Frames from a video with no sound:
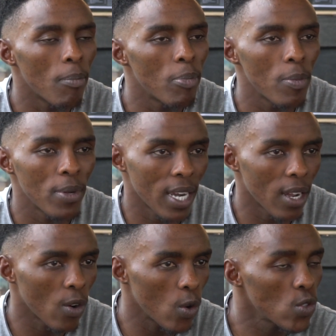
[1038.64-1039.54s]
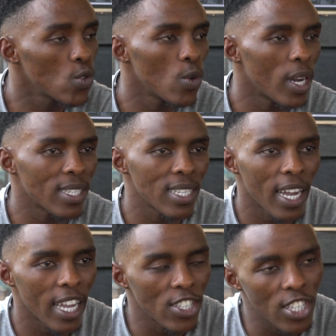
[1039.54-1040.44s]
people that are close to
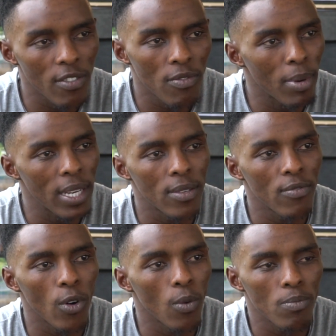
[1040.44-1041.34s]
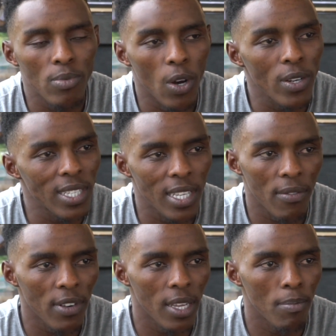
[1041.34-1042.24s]
Azinga in Chief, but for all South
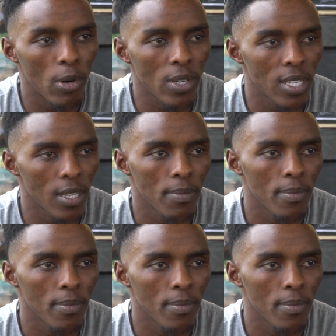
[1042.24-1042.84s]
African boxing.